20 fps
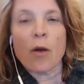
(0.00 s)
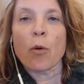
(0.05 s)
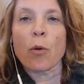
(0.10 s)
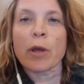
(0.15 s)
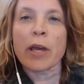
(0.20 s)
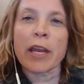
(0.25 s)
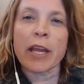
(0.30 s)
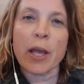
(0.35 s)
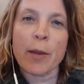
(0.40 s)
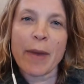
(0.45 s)
We're
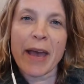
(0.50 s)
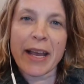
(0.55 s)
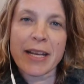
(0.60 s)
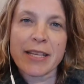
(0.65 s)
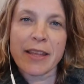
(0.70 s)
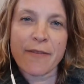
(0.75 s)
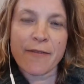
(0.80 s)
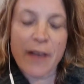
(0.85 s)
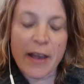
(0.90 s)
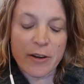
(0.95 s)
going to go back
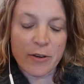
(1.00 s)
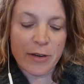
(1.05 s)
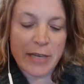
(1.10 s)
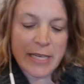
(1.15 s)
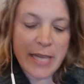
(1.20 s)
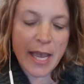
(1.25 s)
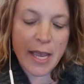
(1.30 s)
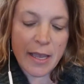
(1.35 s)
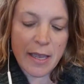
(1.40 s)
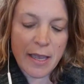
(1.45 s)
to the Fuckery
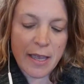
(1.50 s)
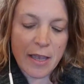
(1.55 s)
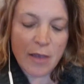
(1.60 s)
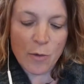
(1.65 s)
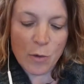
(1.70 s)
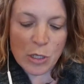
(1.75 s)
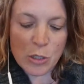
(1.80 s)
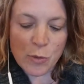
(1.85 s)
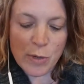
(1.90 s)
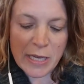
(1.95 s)
deck,
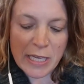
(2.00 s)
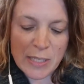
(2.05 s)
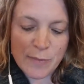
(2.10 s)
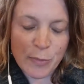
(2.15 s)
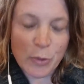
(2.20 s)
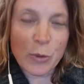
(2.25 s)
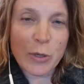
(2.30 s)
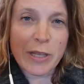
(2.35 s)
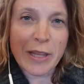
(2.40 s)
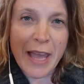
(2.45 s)
which we
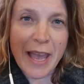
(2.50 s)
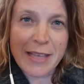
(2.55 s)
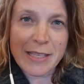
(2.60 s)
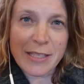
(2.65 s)
explored